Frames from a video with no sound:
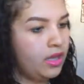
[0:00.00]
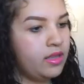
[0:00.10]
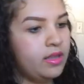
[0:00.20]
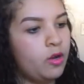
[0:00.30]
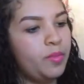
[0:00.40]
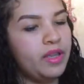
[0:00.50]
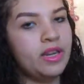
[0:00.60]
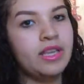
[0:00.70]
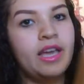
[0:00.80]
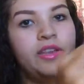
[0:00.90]
and then opening it
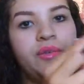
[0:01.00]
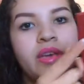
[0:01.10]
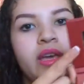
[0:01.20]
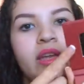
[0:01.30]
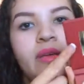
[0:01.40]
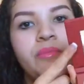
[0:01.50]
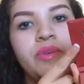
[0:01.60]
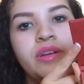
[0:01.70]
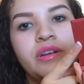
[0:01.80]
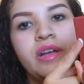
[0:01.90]
again you get a
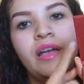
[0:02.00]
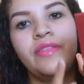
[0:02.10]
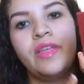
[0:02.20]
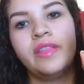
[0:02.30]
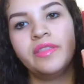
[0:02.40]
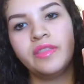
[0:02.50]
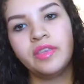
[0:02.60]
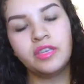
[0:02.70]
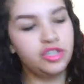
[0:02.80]
mirror and then the